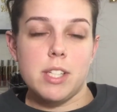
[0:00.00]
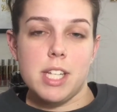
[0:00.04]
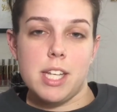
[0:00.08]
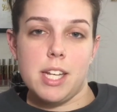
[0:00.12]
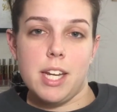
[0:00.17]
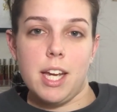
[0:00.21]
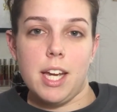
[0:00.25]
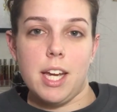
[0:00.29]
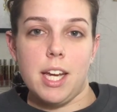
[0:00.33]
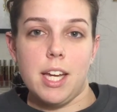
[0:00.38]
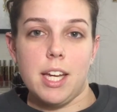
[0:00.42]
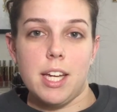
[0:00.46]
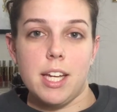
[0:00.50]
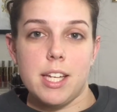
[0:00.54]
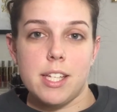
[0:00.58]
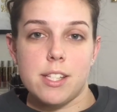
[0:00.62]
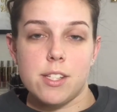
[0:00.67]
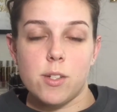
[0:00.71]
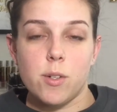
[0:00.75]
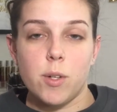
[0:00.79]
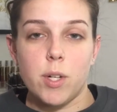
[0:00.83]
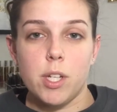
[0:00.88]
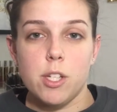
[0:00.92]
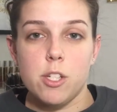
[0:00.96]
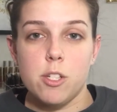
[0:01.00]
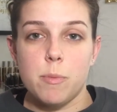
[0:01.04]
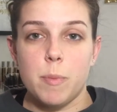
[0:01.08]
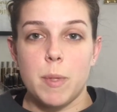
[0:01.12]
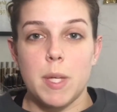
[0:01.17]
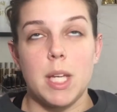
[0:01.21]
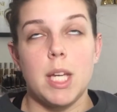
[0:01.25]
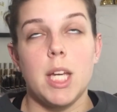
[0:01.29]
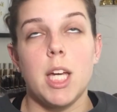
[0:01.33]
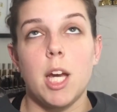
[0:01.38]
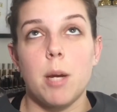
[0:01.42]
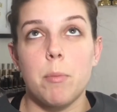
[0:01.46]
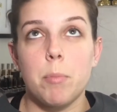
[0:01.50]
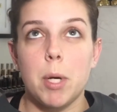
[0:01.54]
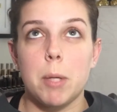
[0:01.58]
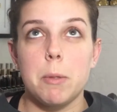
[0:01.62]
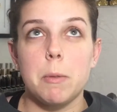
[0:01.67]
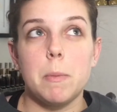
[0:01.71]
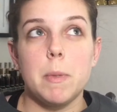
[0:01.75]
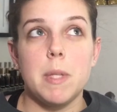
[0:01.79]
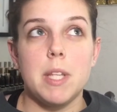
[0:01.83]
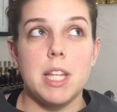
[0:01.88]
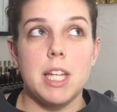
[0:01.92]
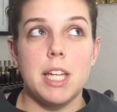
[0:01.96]
Today is going to be
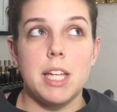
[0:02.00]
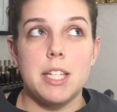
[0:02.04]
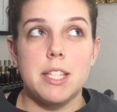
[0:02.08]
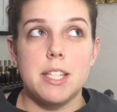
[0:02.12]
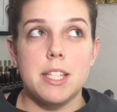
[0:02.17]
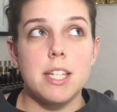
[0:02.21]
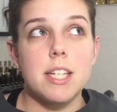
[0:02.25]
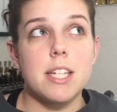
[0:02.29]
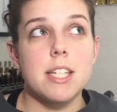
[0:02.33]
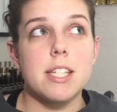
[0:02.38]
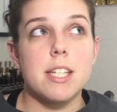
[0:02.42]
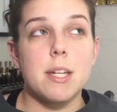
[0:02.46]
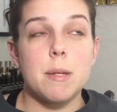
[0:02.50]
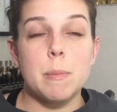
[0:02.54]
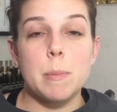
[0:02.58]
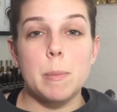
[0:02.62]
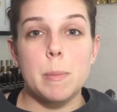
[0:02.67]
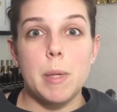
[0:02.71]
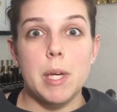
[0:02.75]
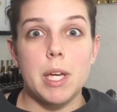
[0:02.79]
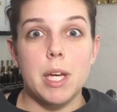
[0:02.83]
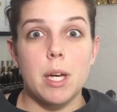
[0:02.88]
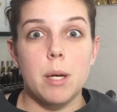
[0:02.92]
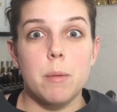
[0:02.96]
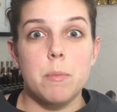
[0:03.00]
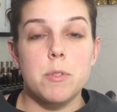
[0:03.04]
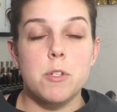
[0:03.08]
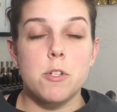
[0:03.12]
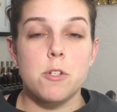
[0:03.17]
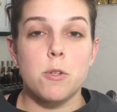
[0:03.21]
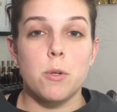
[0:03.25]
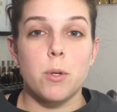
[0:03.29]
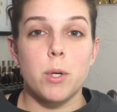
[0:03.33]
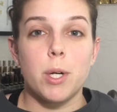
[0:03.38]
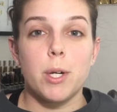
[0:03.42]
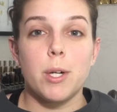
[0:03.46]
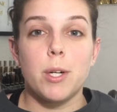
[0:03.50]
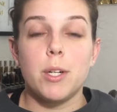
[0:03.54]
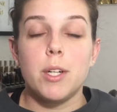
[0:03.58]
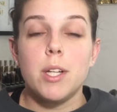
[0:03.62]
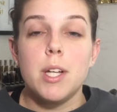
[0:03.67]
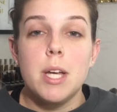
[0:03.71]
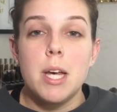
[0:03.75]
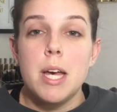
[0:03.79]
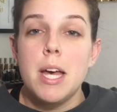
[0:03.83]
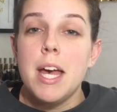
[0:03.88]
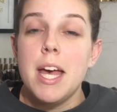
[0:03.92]
probably the easiest makeup tutorial